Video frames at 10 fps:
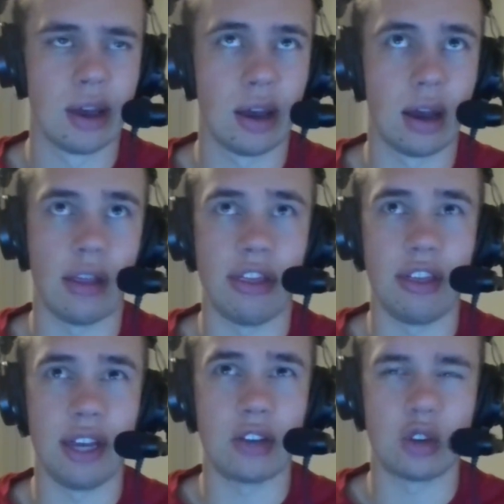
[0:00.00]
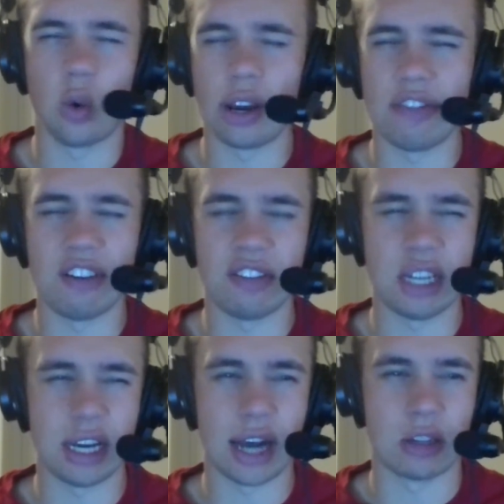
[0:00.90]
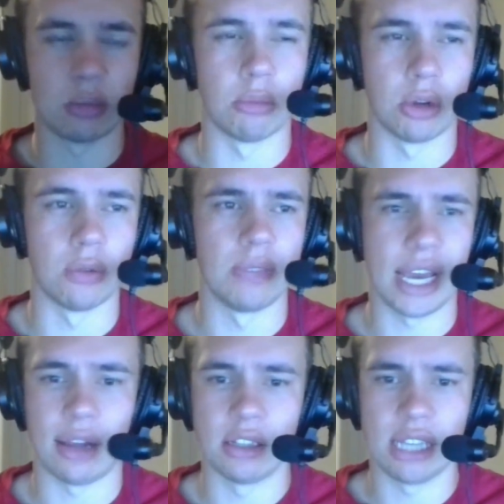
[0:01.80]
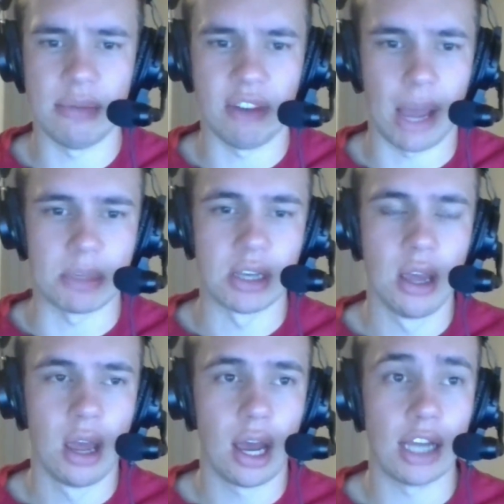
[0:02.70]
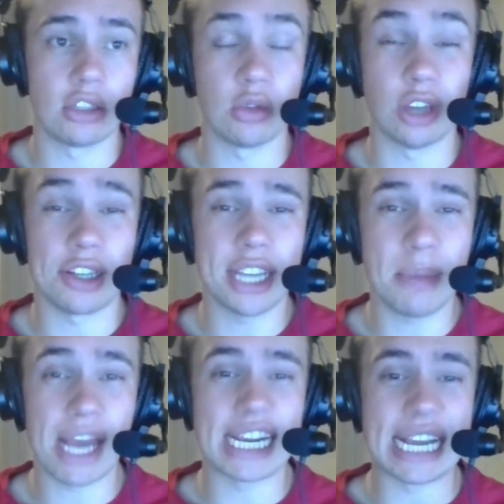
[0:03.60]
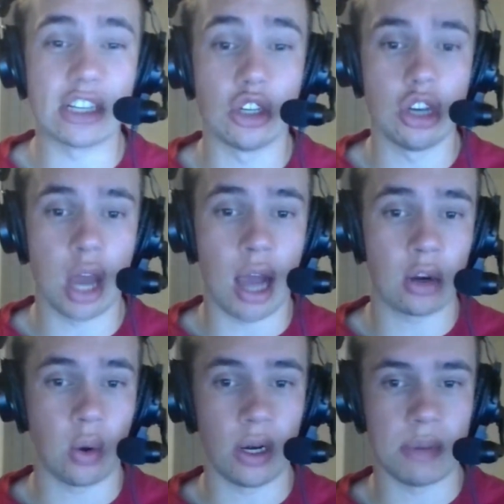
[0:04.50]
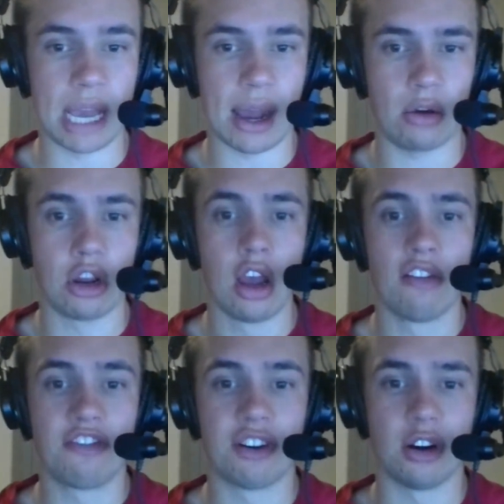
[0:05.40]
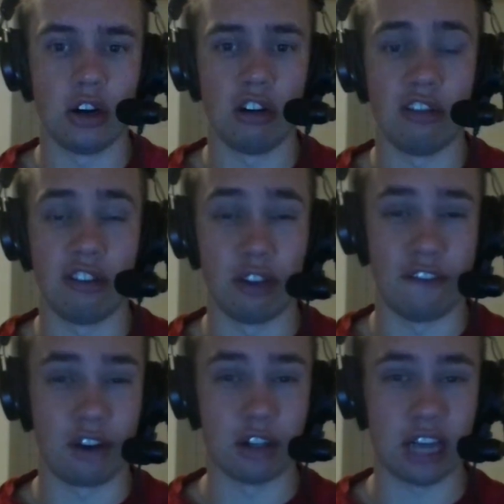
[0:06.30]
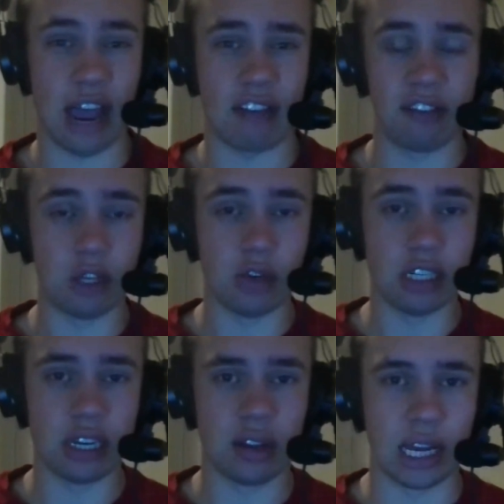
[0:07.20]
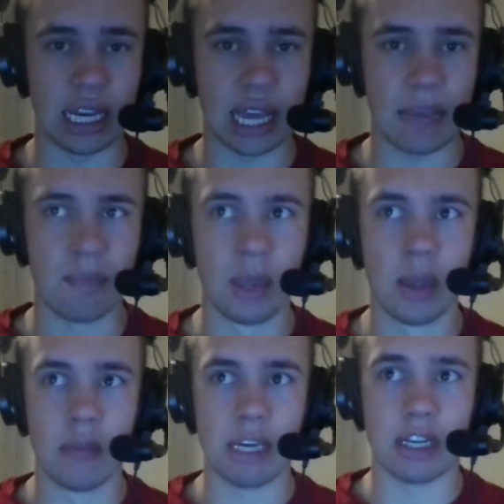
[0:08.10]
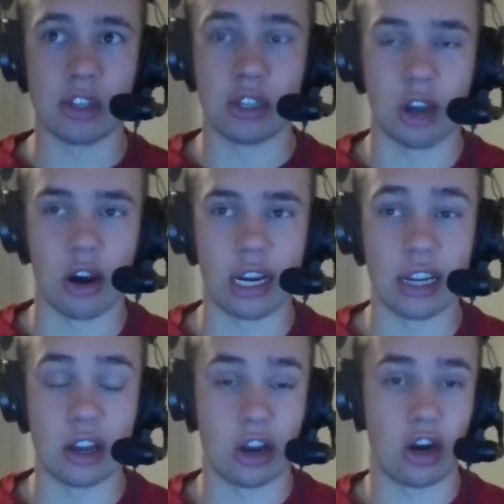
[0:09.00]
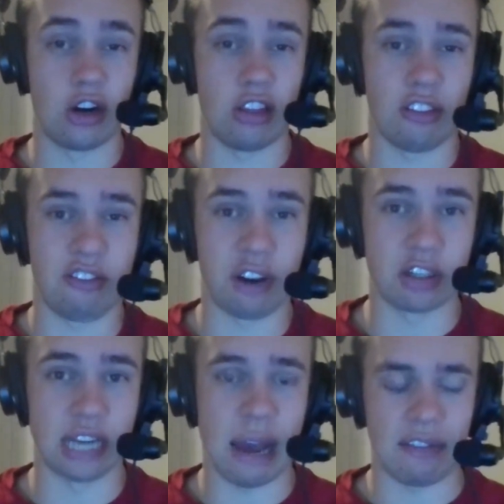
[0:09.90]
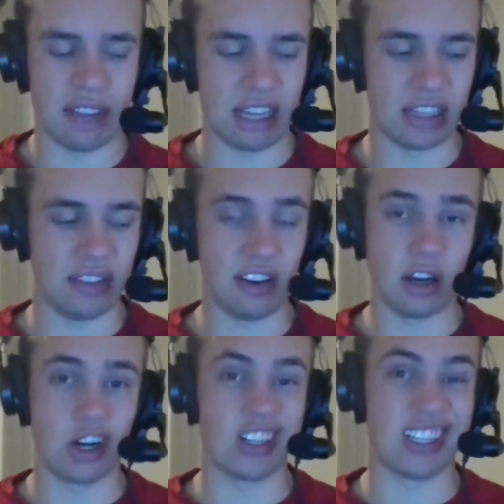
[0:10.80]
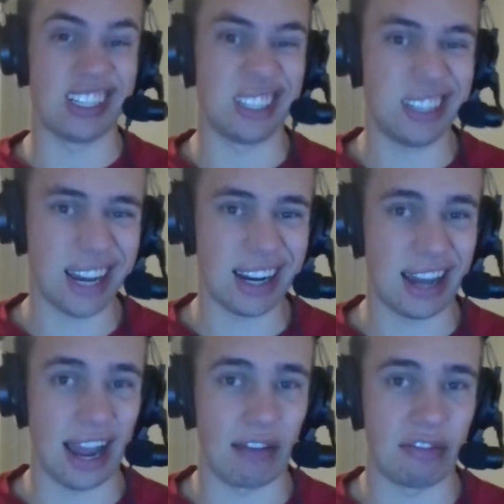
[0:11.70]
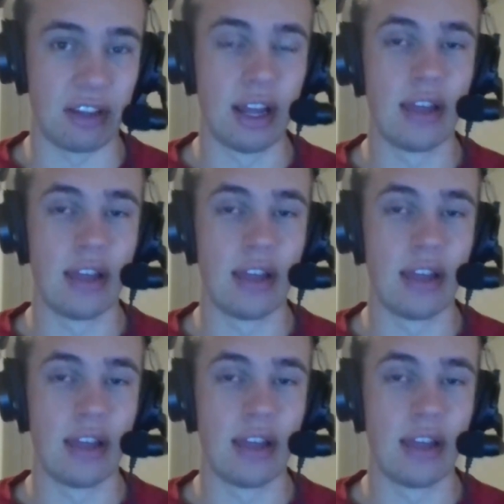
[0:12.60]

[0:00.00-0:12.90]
think 2015 Alamo Bowl. Yeah, same vibes. So Dante Manning is not going to be out for the first half of the UCLA game, because the targeting occurred in the first half. It's if it occurs in the second half